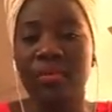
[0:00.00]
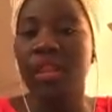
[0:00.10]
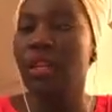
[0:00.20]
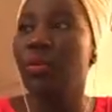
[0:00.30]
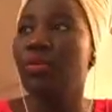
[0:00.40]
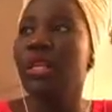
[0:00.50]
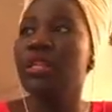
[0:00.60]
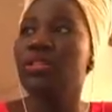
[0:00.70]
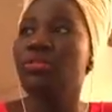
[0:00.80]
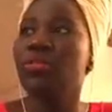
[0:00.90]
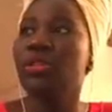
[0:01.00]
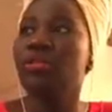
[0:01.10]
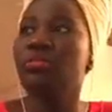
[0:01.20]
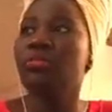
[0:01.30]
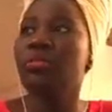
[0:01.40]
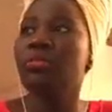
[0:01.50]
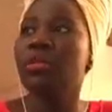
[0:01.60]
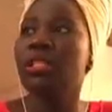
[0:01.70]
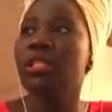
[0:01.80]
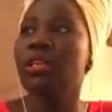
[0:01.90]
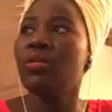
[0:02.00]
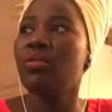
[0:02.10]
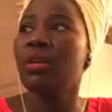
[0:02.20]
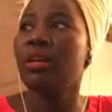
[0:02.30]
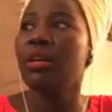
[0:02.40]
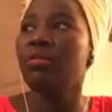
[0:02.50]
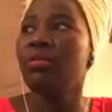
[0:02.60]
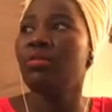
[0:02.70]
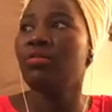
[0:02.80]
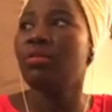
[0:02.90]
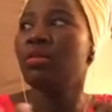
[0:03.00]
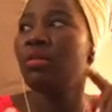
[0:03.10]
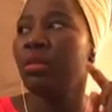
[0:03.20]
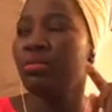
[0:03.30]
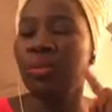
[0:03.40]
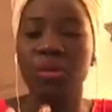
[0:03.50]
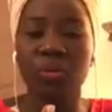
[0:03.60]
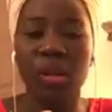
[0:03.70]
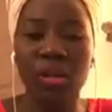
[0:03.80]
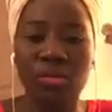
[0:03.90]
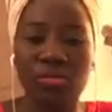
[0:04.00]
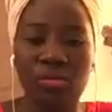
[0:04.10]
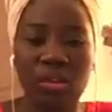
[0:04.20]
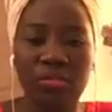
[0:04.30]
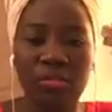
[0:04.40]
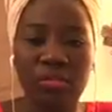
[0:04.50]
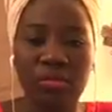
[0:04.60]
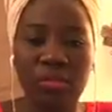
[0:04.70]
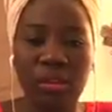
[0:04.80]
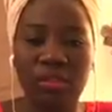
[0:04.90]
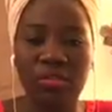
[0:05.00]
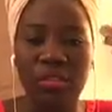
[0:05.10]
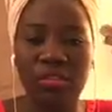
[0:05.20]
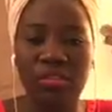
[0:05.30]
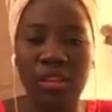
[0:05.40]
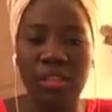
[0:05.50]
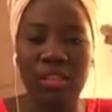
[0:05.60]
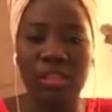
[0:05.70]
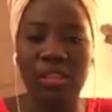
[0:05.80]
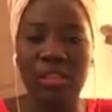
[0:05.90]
Like we're in a situation right now where, the people had to travel like very fast